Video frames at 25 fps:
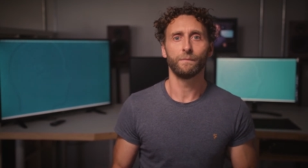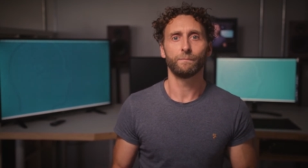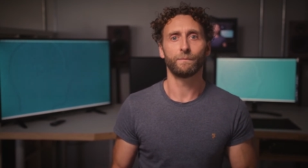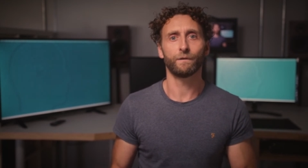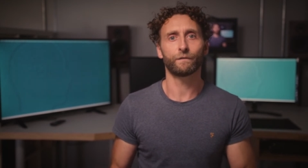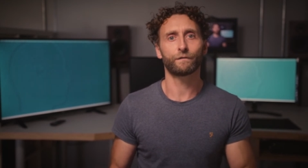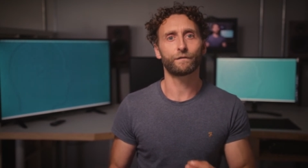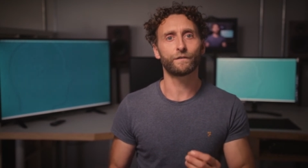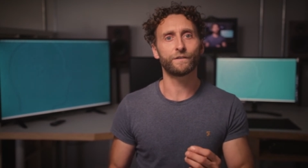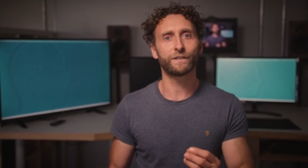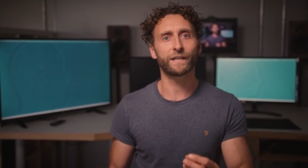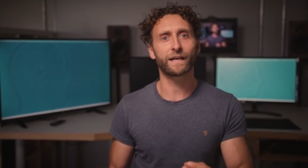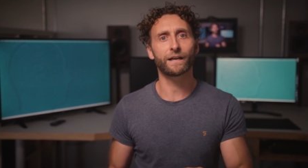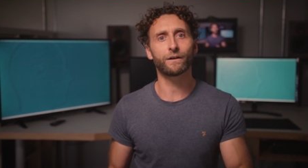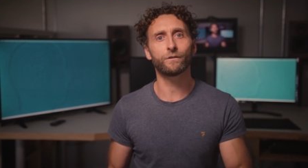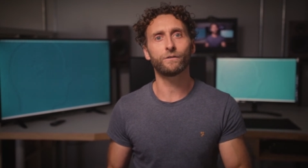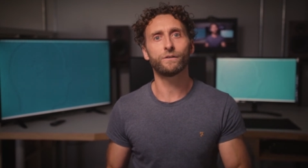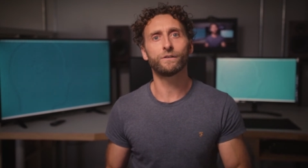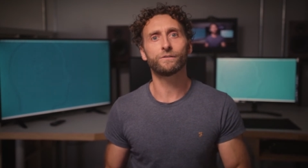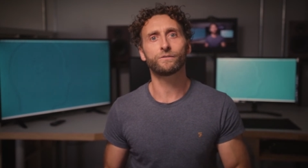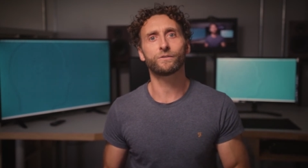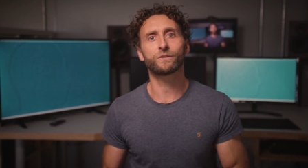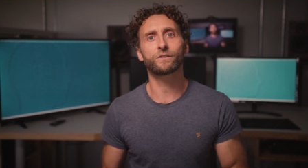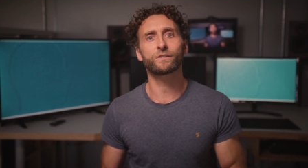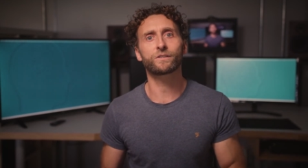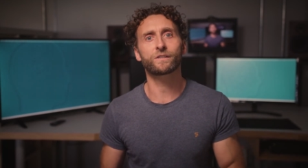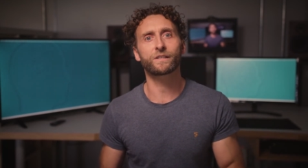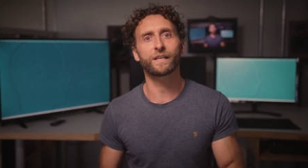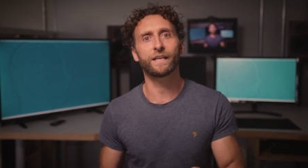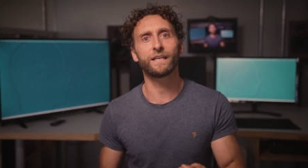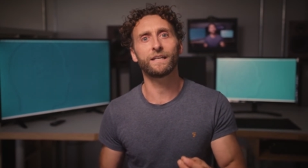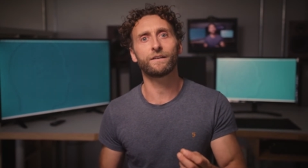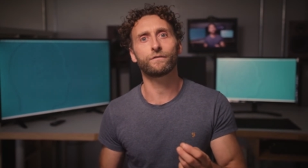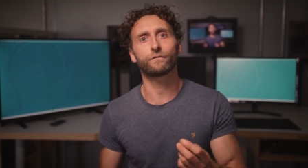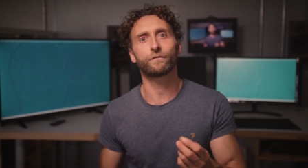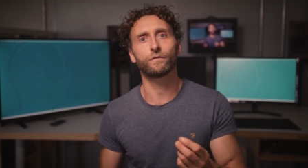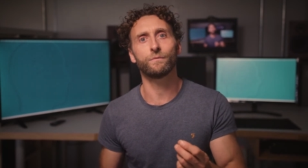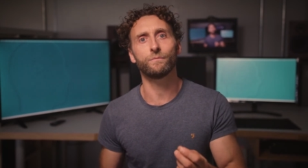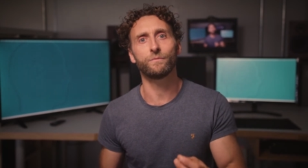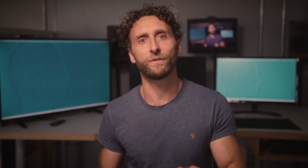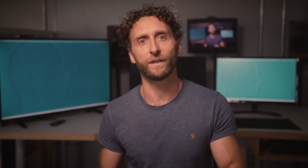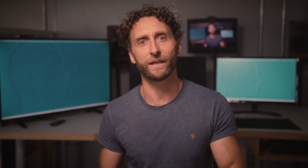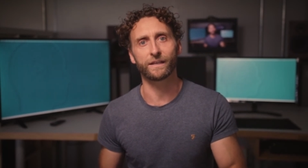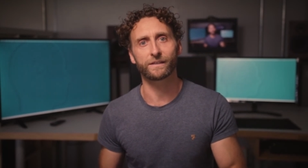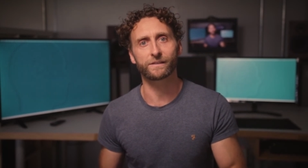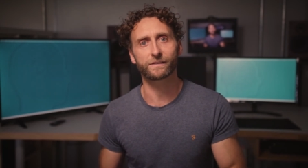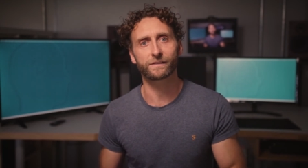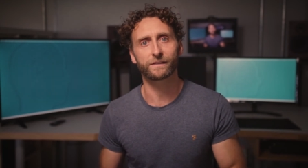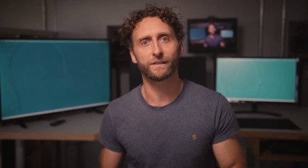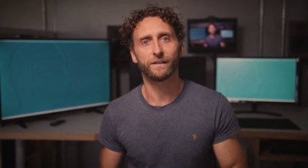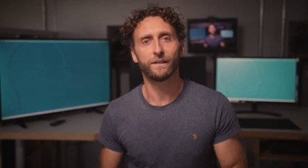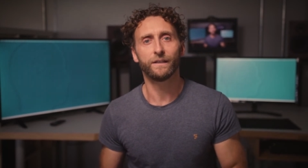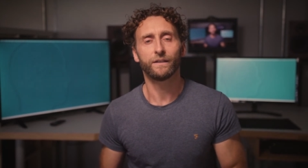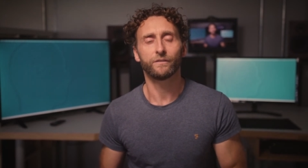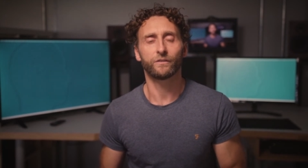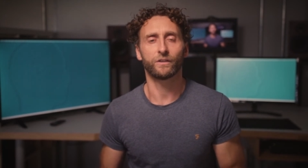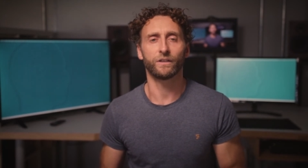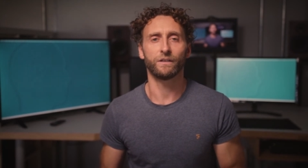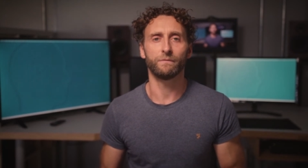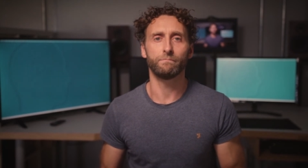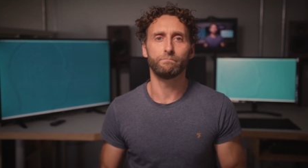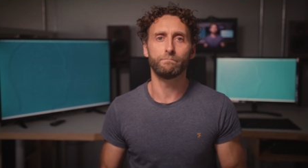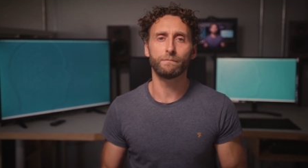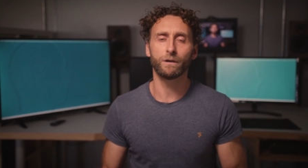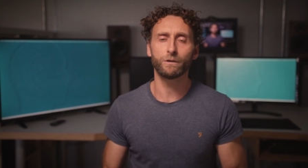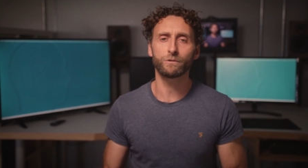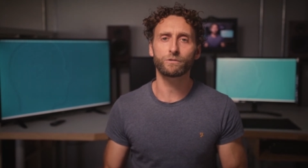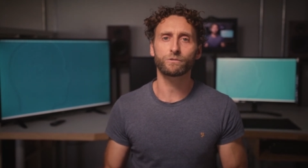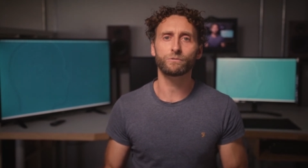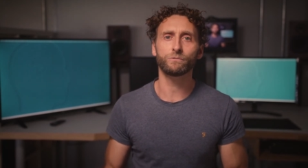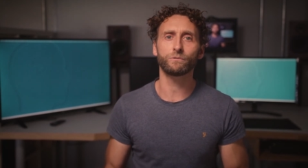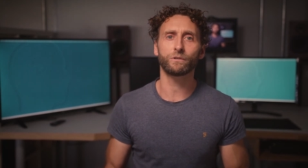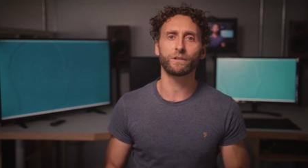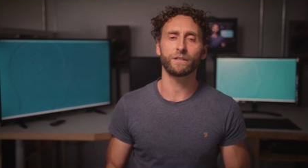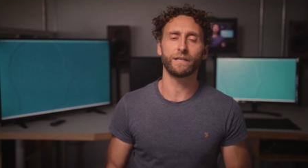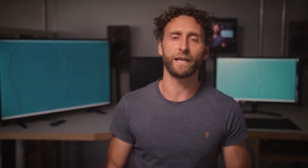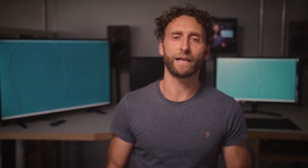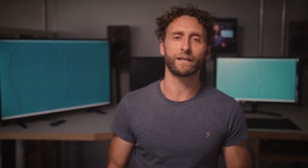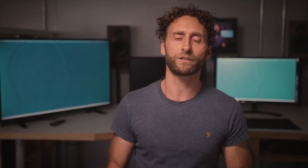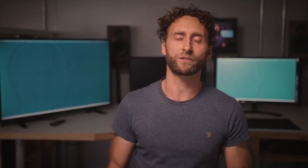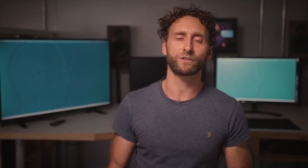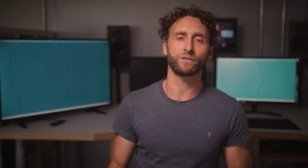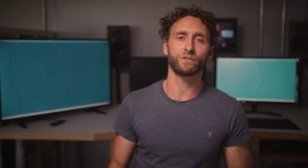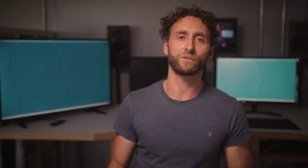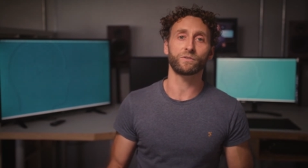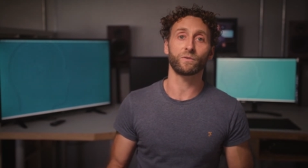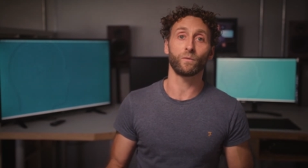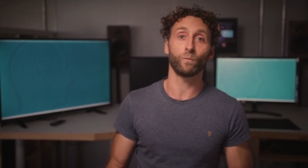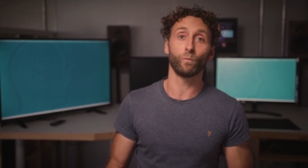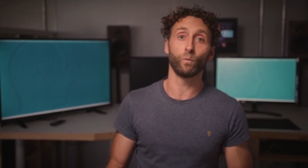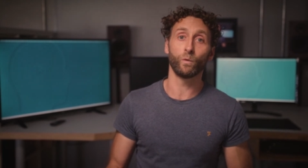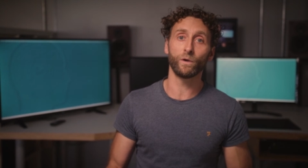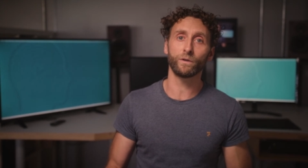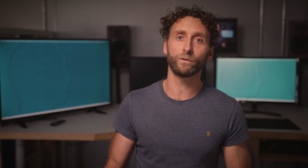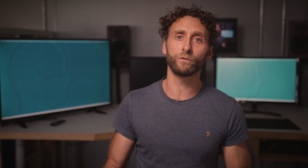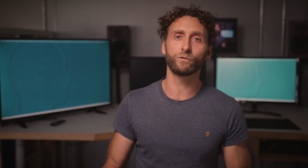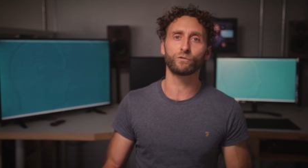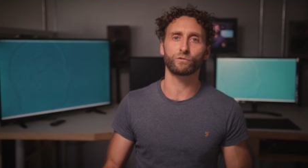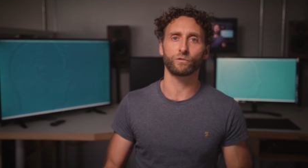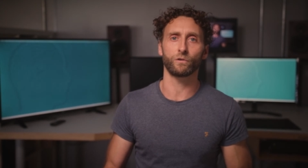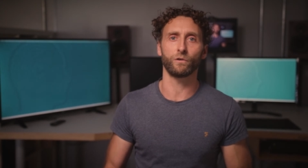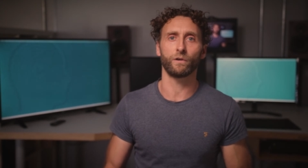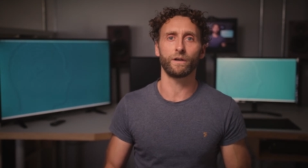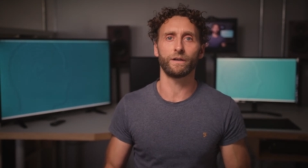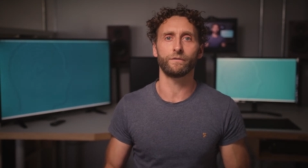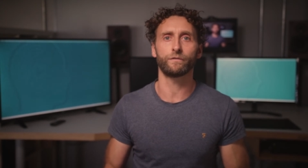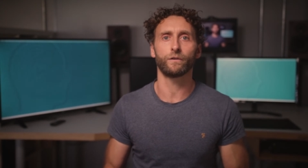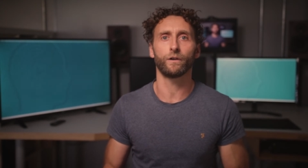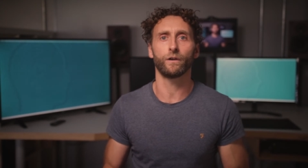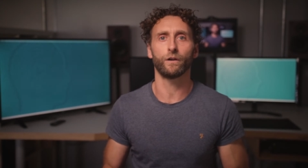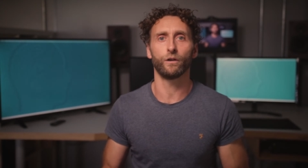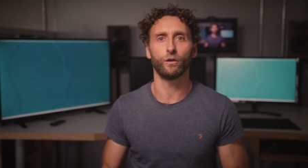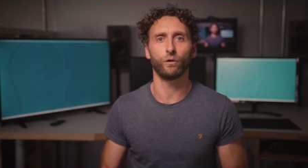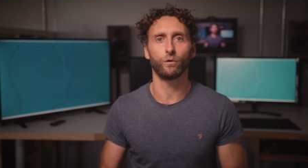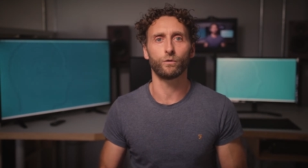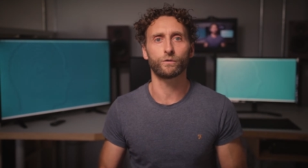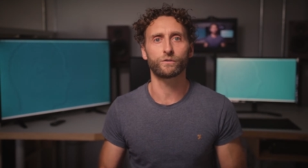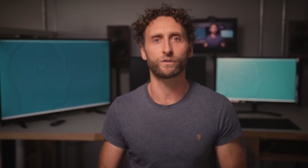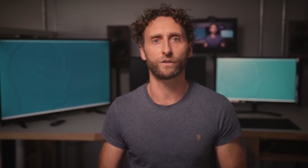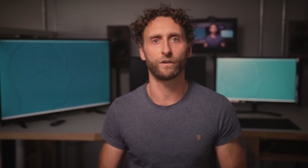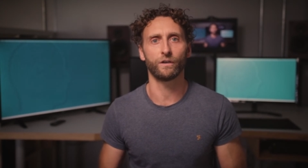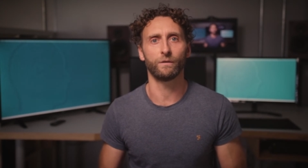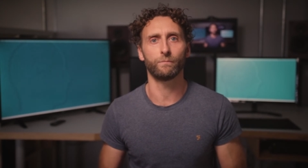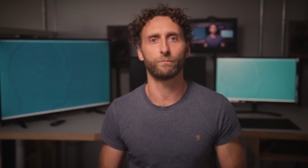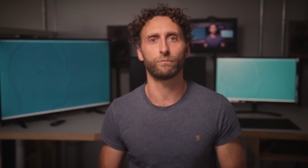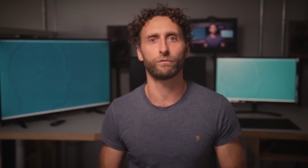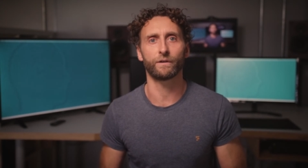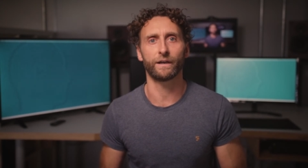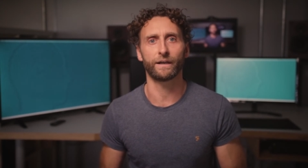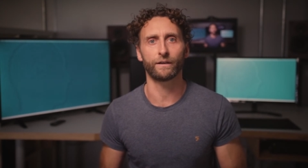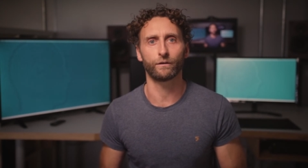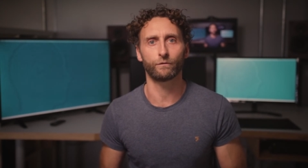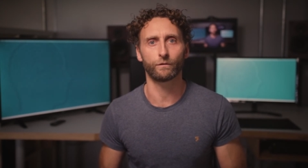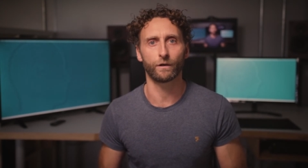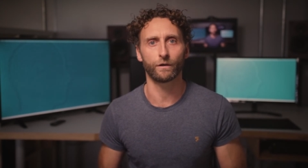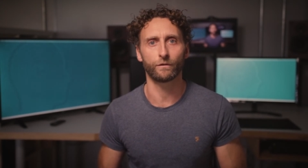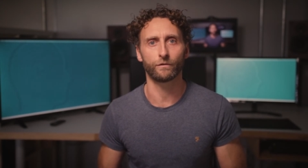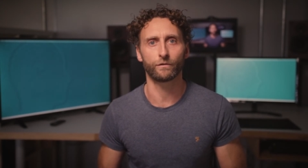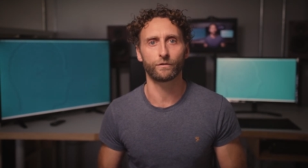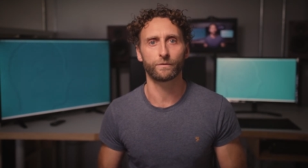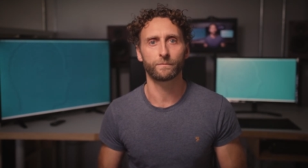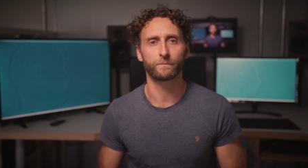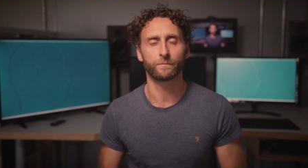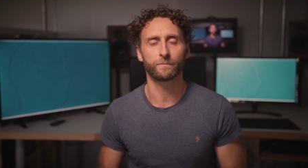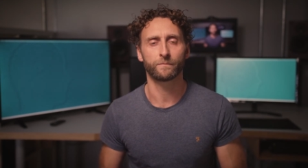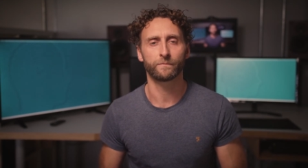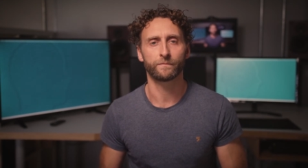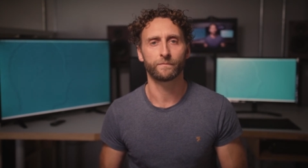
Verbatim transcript: But for now, just take from this that emotional connections will drive long-term brand growth.